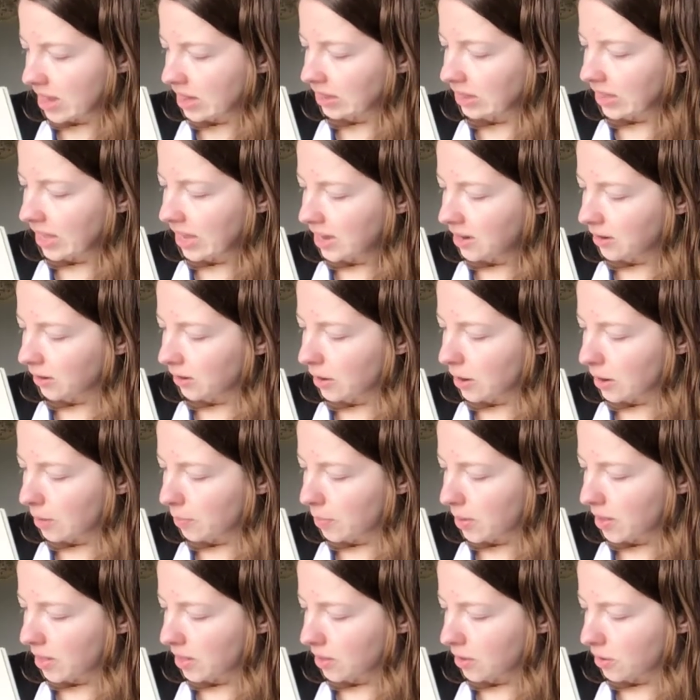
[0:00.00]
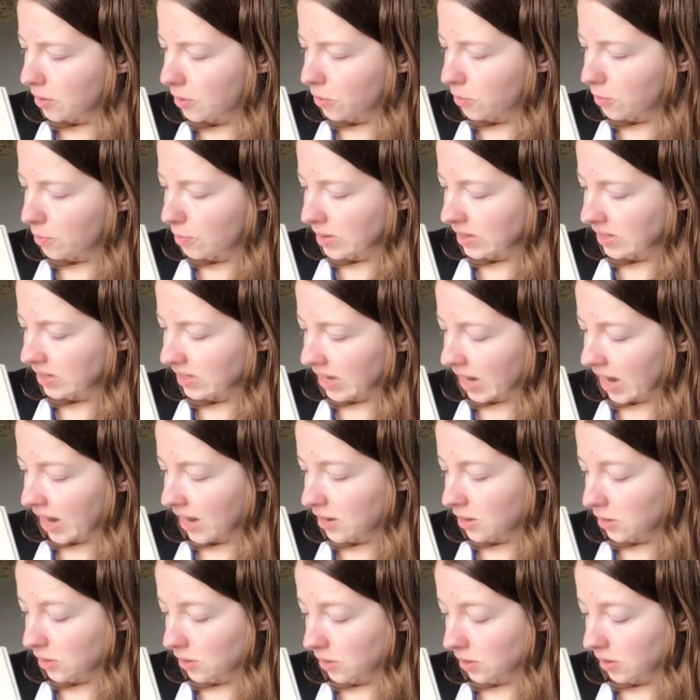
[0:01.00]
Later, a pillow
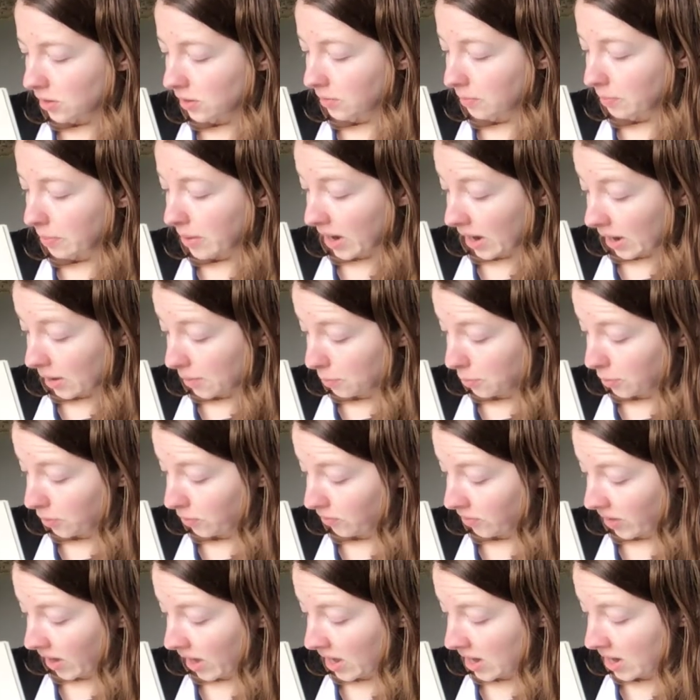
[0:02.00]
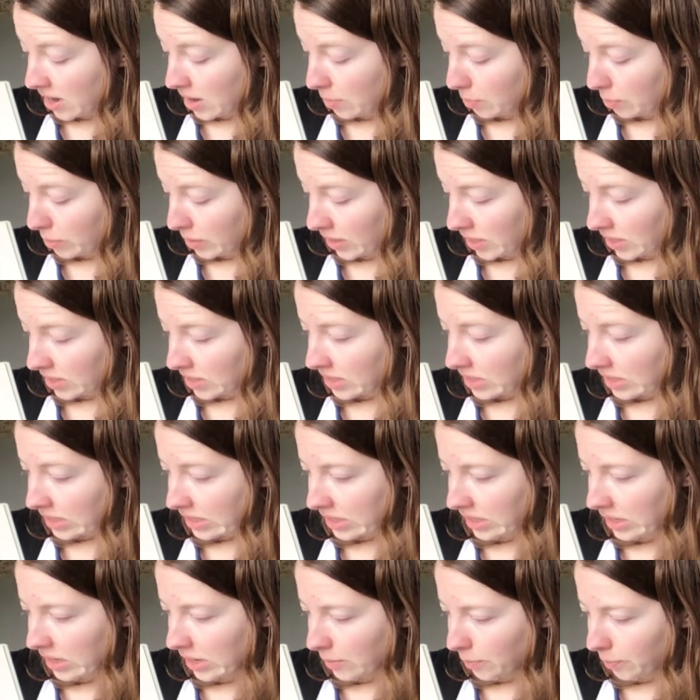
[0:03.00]
beside her bed provided a place to
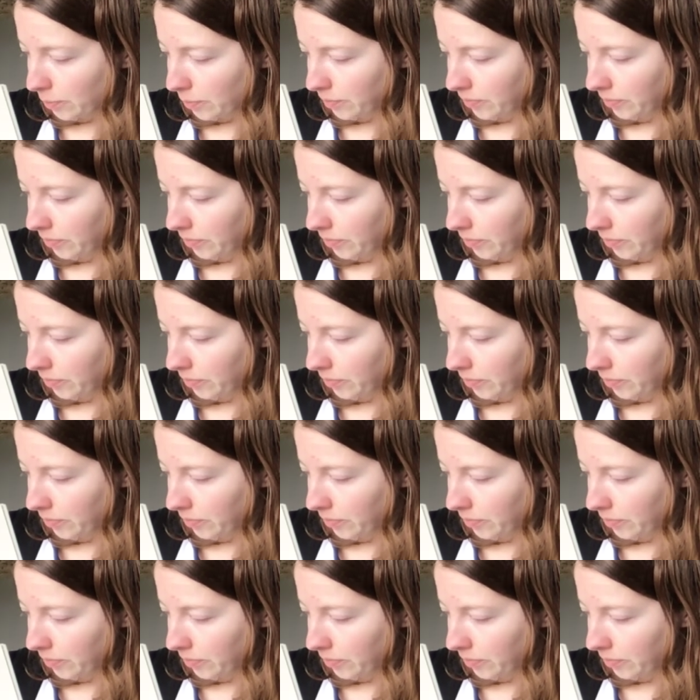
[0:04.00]
sleep.